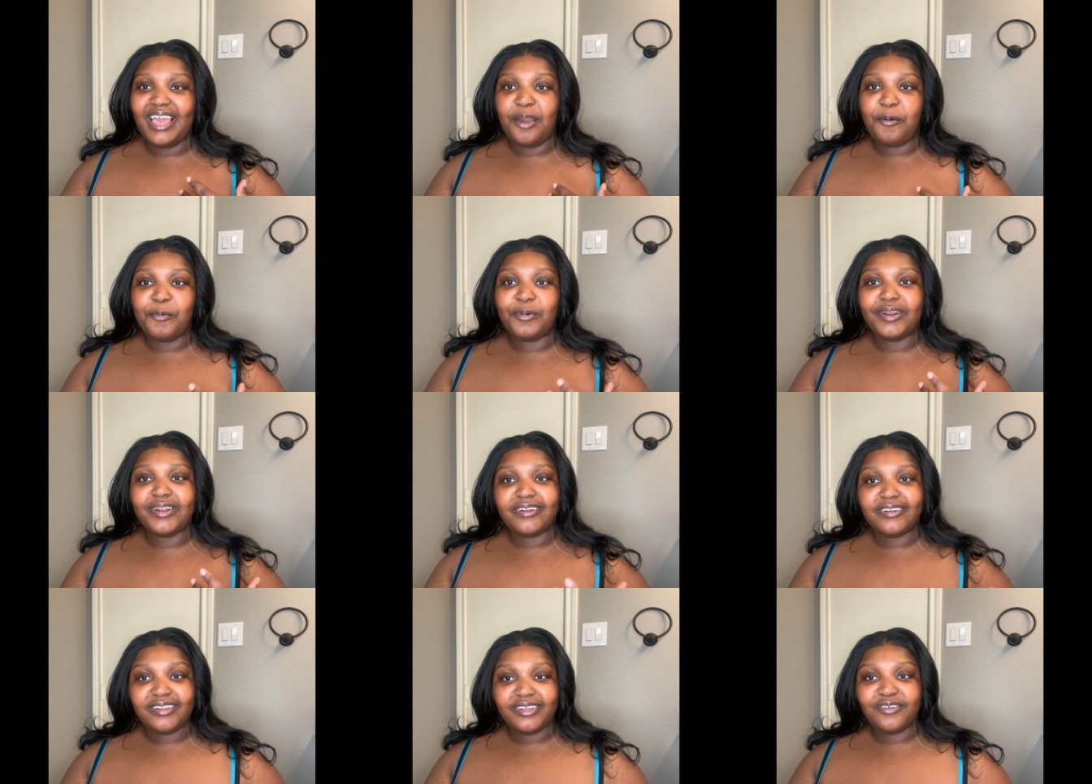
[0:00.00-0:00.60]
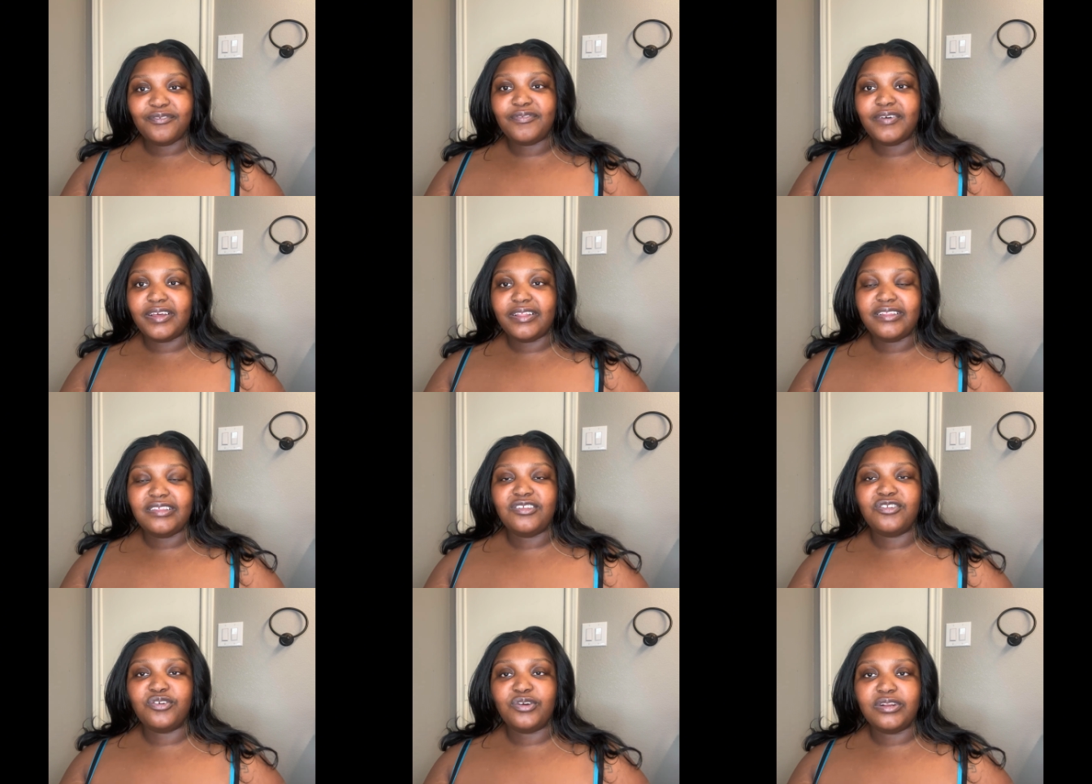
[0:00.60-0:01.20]
And when I did
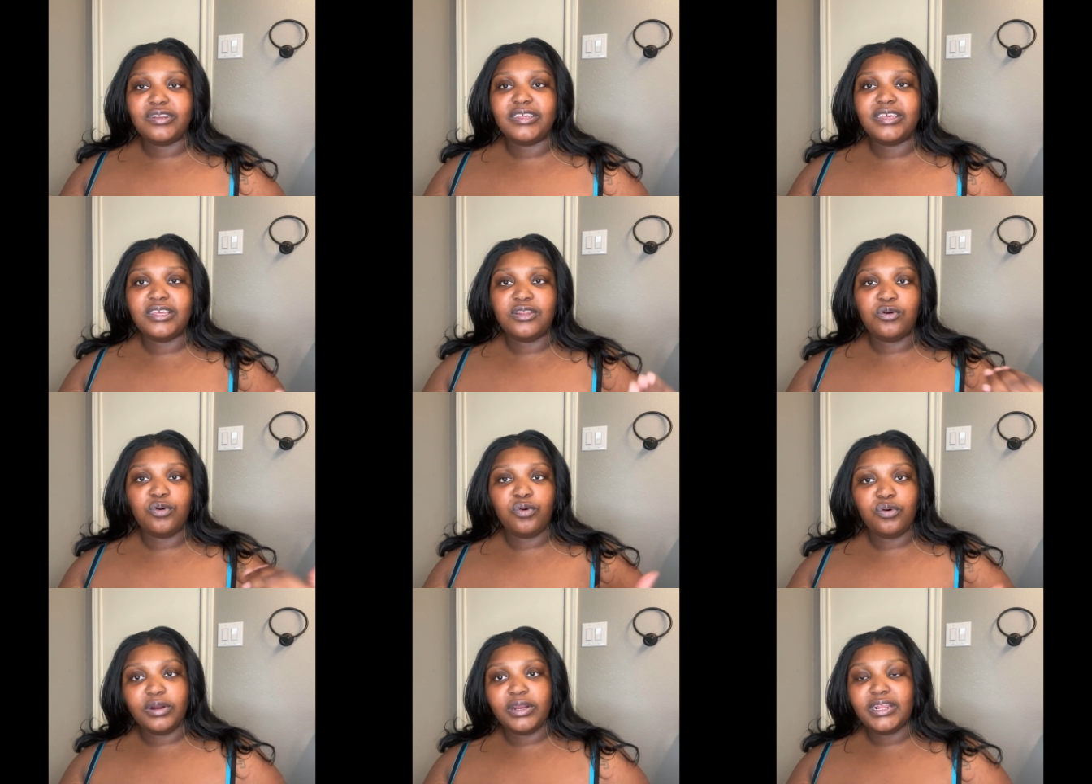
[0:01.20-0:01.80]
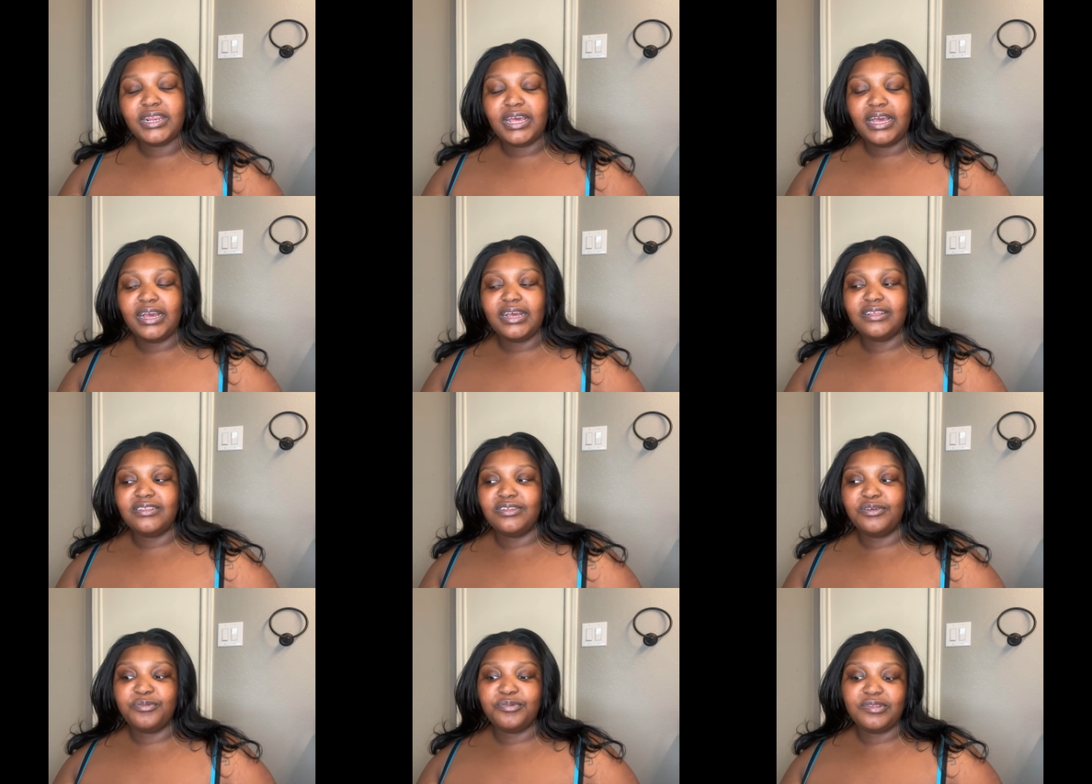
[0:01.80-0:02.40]
finally start to get
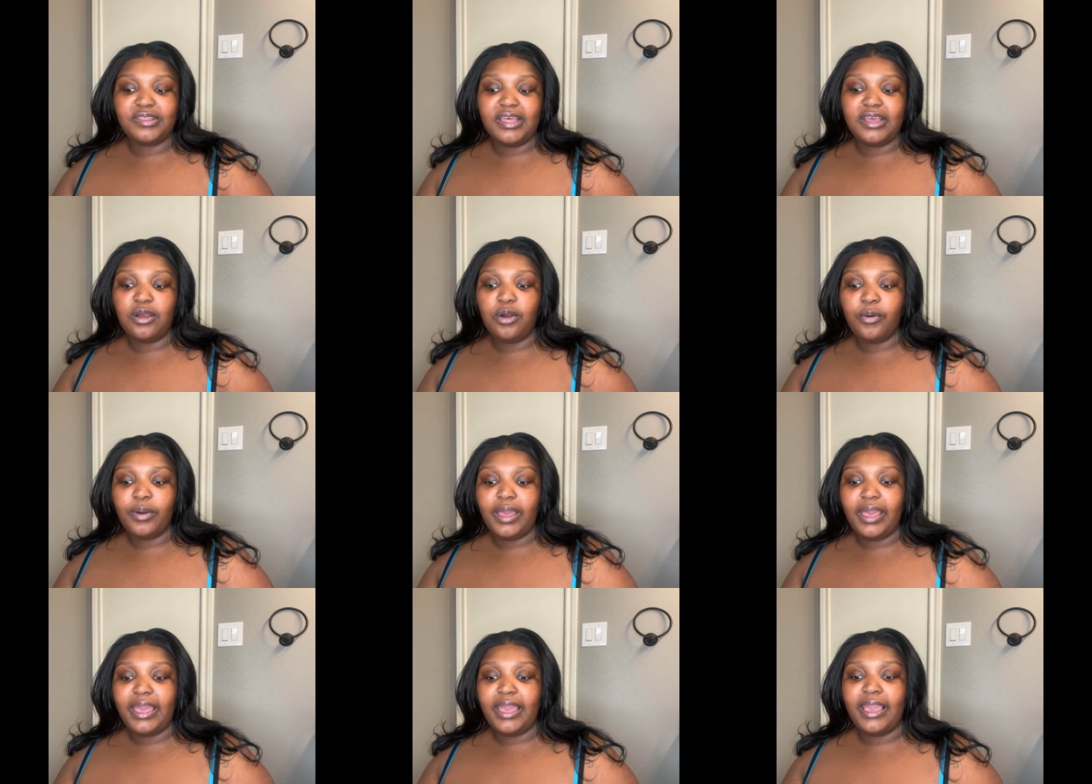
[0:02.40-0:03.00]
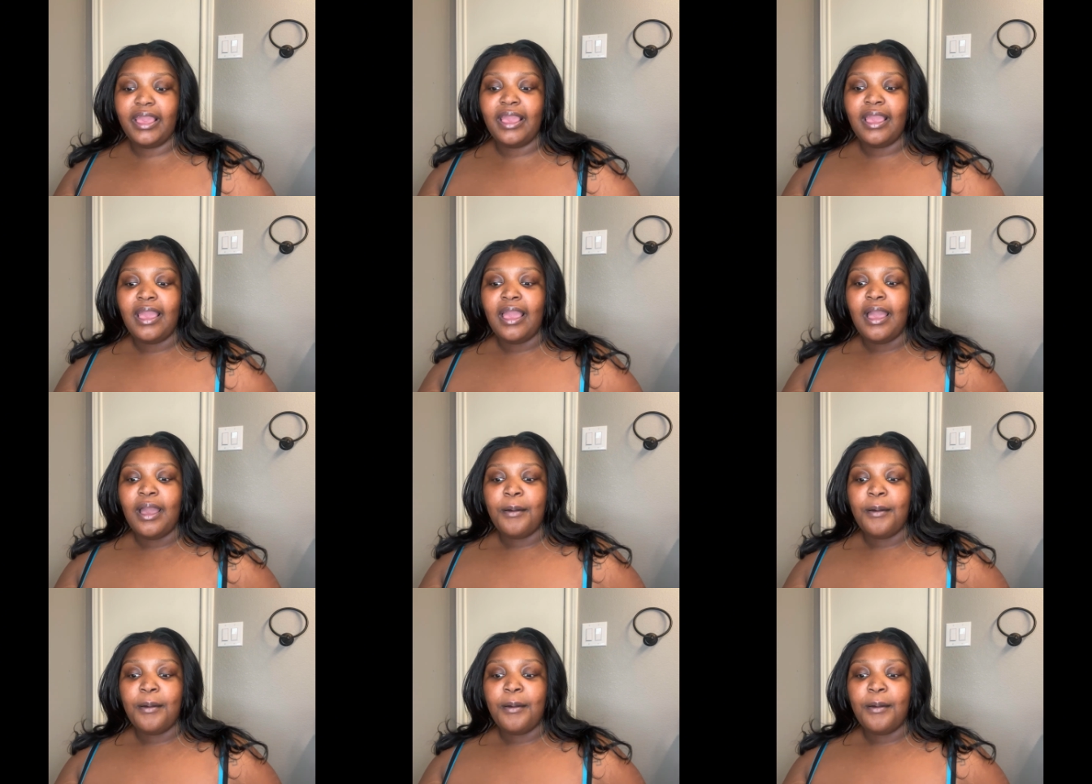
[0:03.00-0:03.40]
organized, it was like, okay,